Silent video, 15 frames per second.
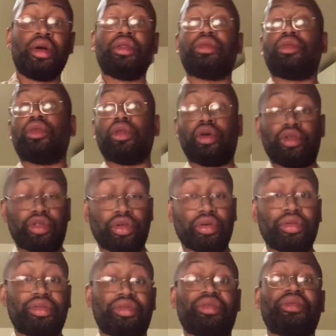
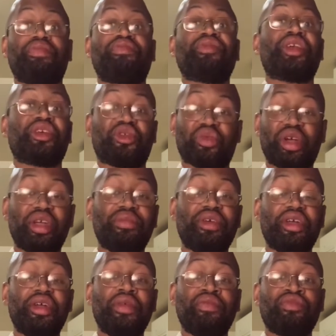Delicious,
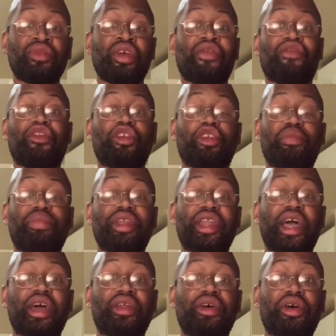creamy, full of
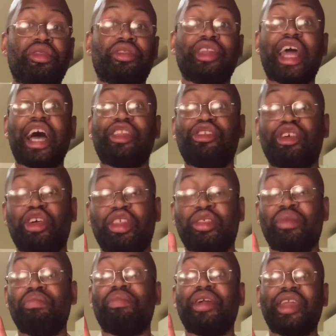bananas, not just
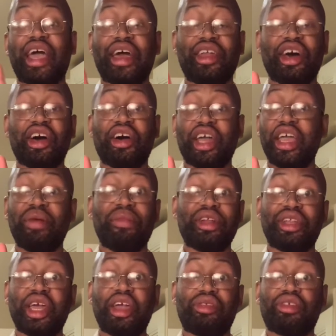banana
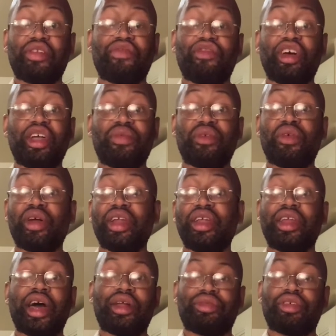imitation flavor or any
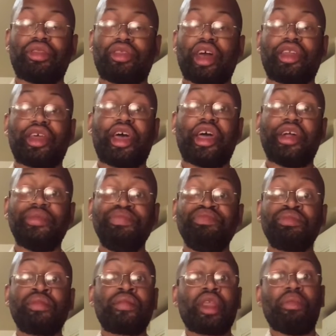nonsense like that,
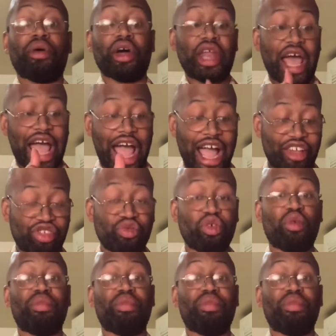but actual